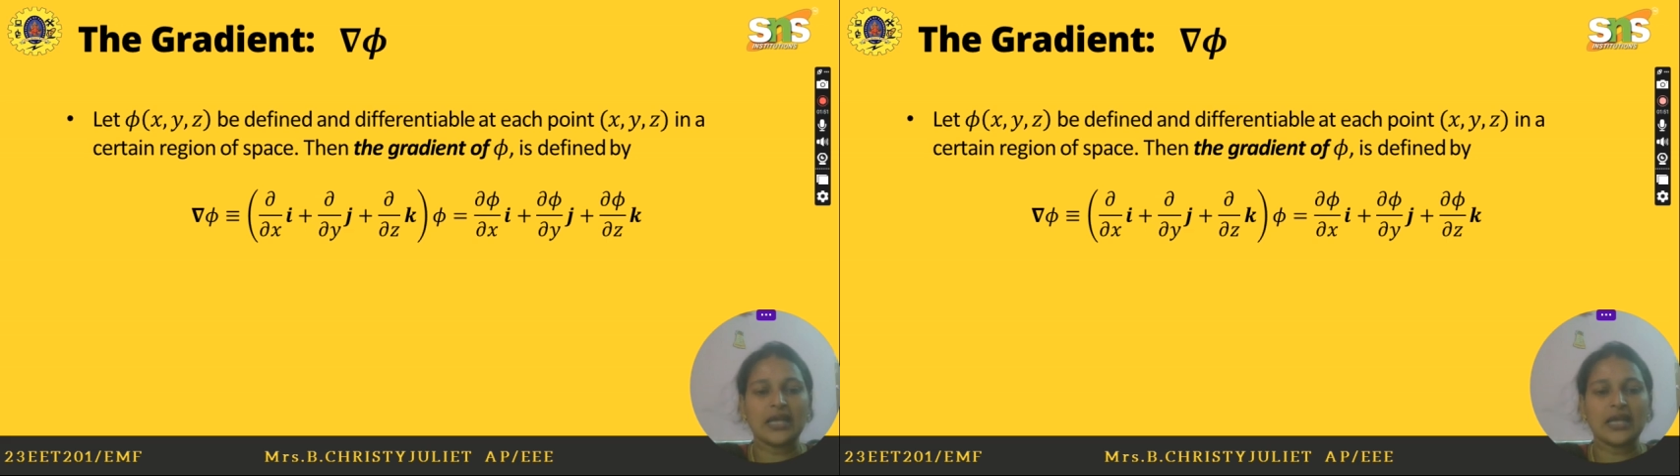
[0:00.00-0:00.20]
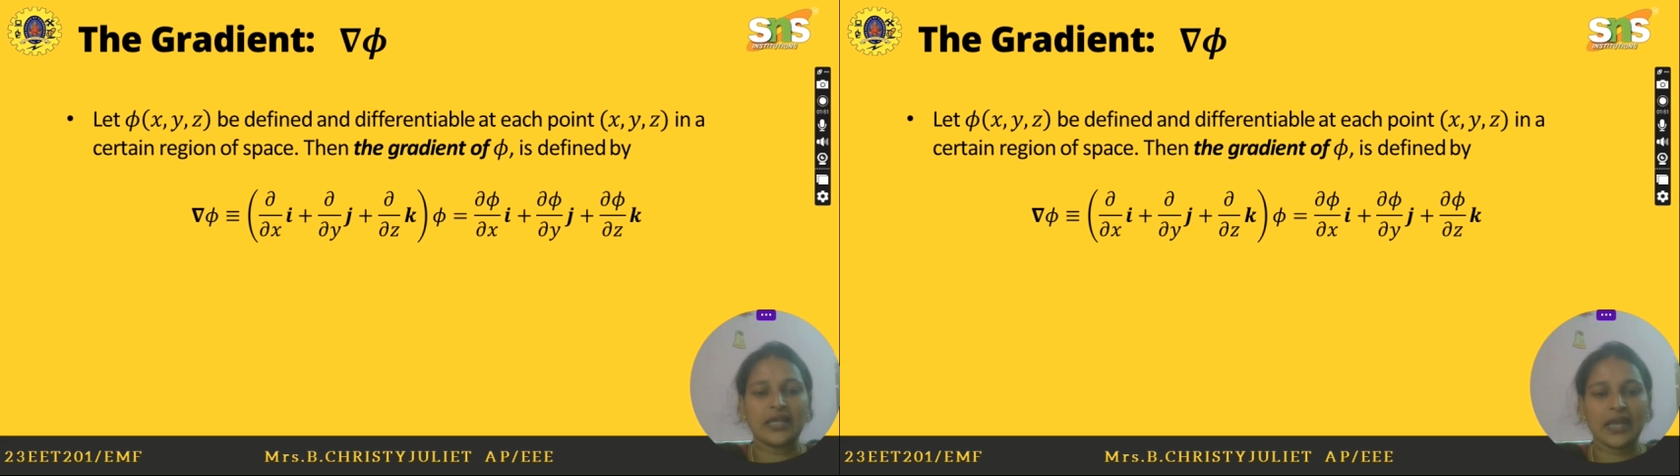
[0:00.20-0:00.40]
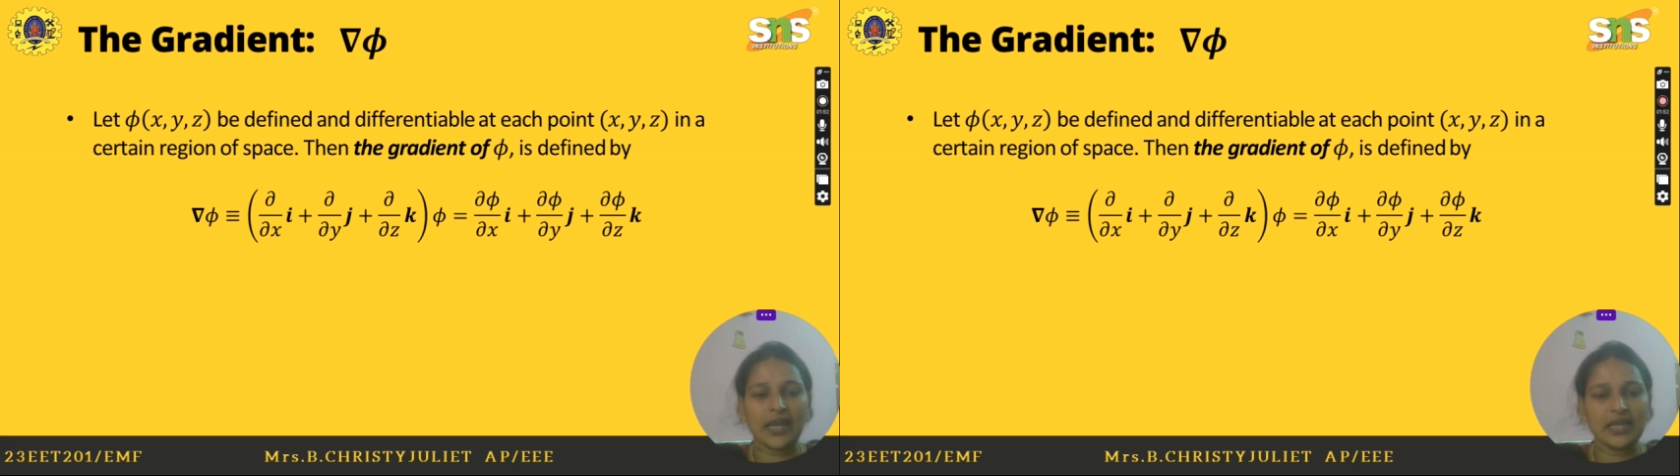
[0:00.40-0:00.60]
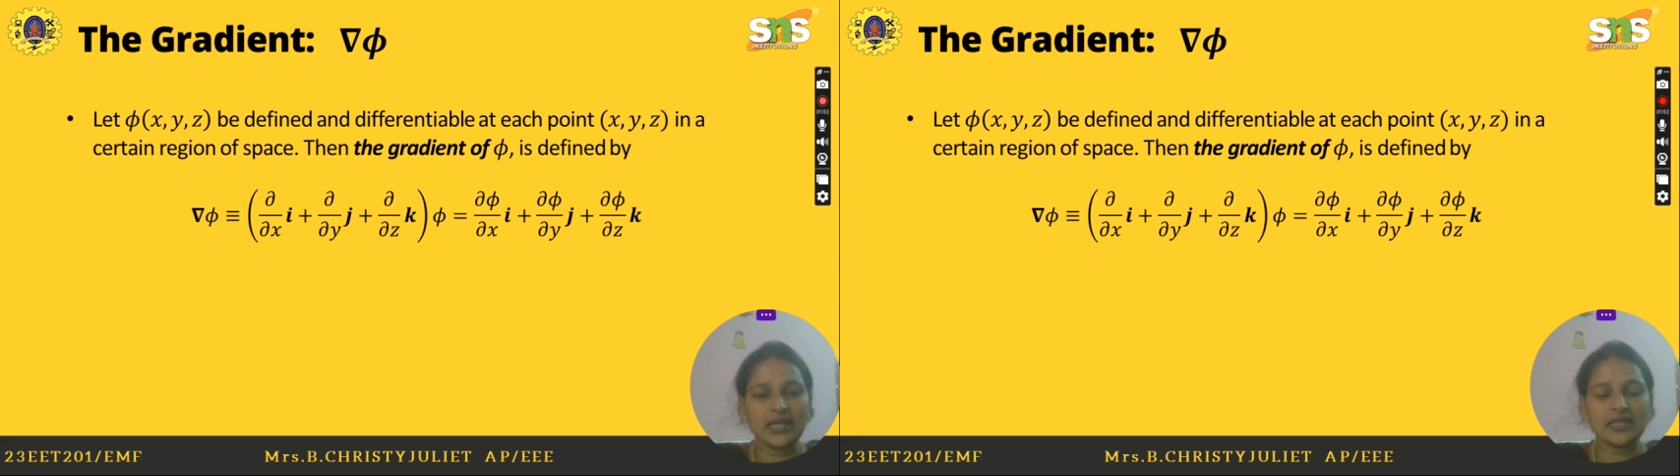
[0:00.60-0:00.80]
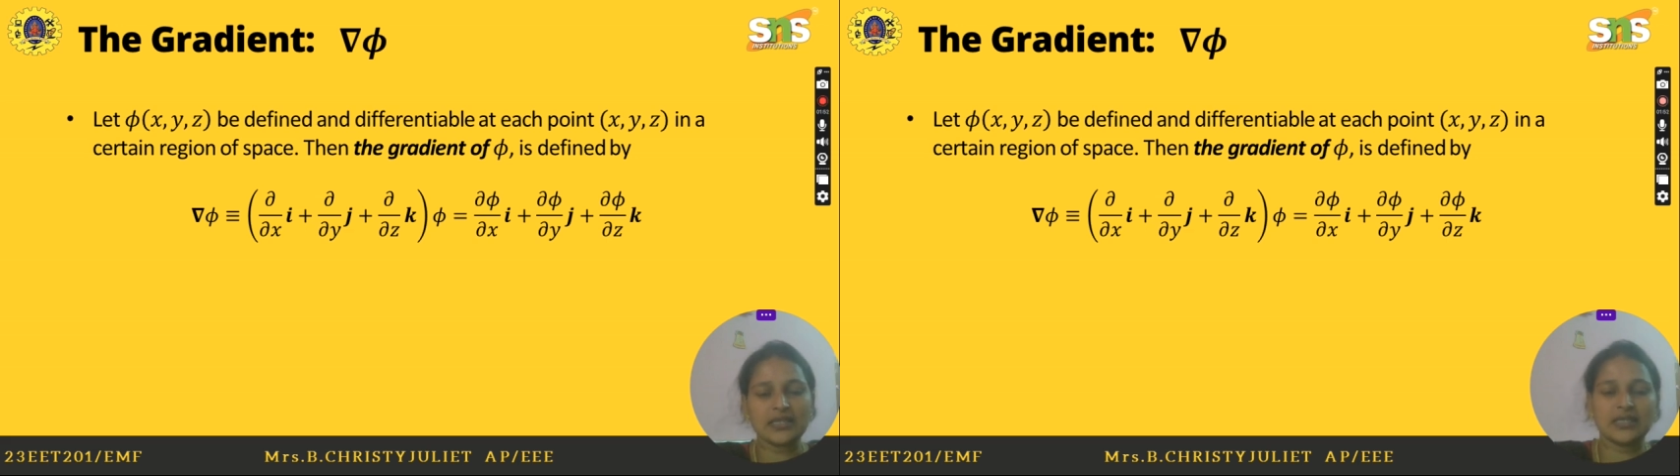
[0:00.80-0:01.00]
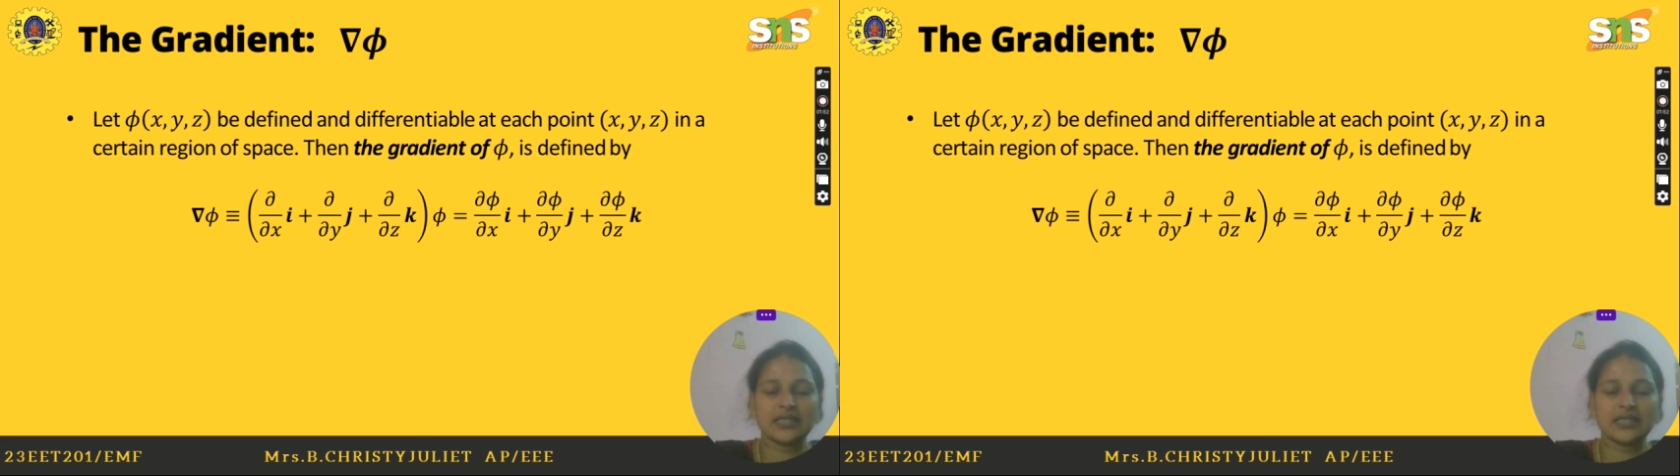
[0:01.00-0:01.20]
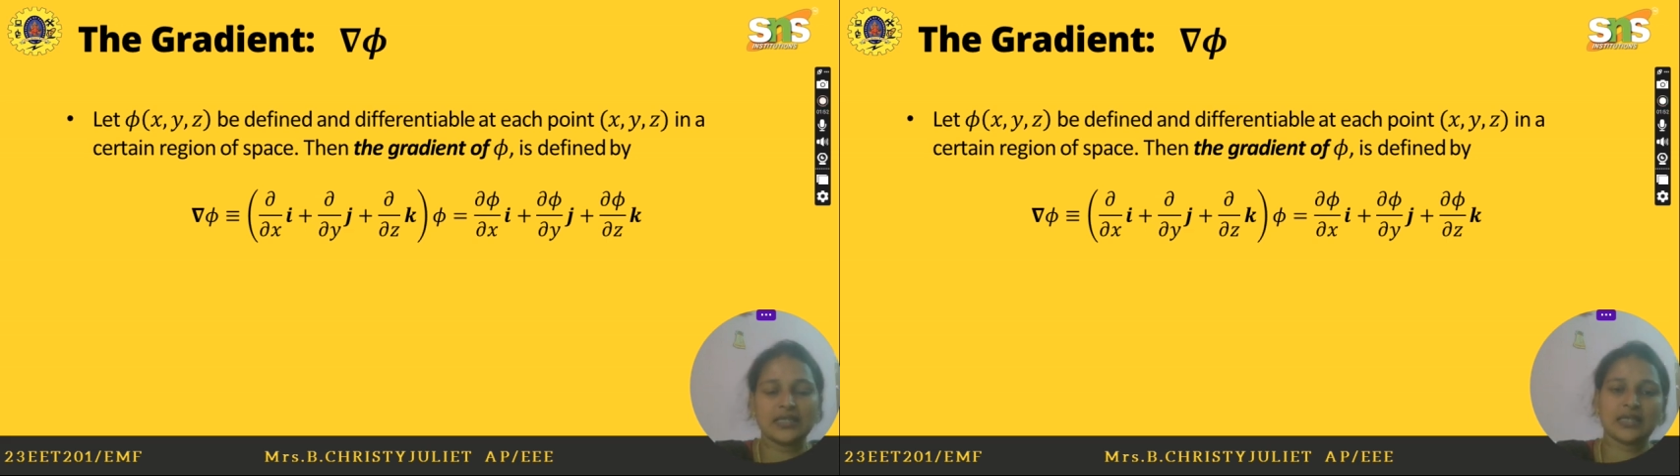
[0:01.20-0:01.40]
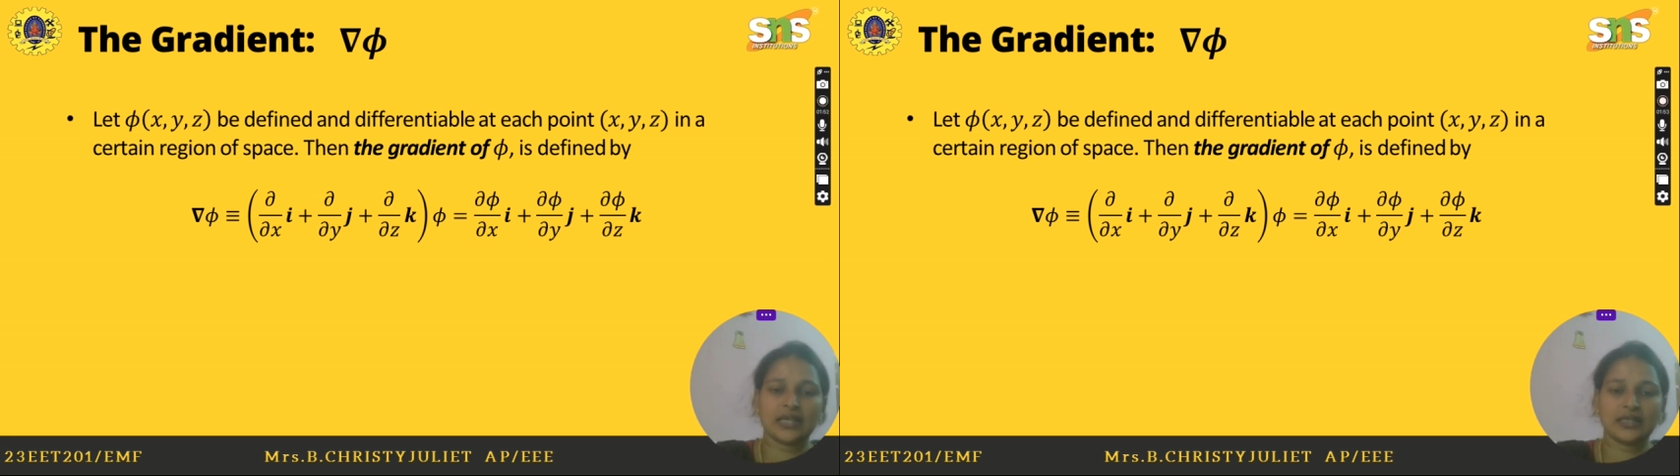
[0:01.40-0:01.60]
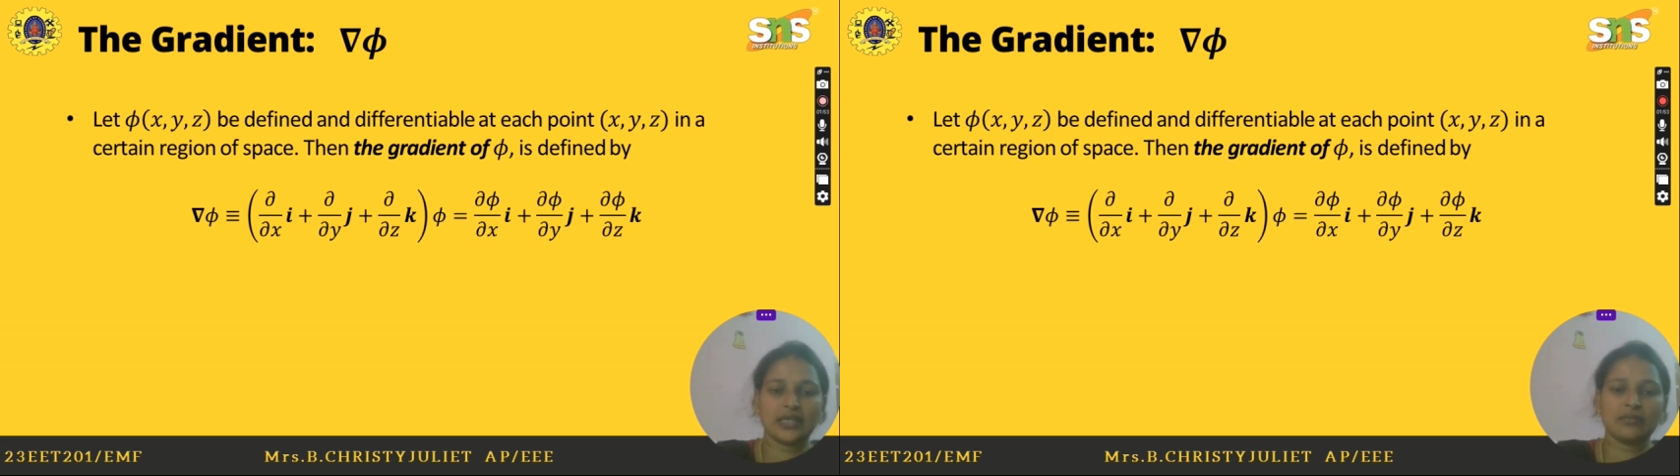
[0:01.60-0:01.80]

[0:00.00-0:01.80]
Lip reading: Gradient is nothing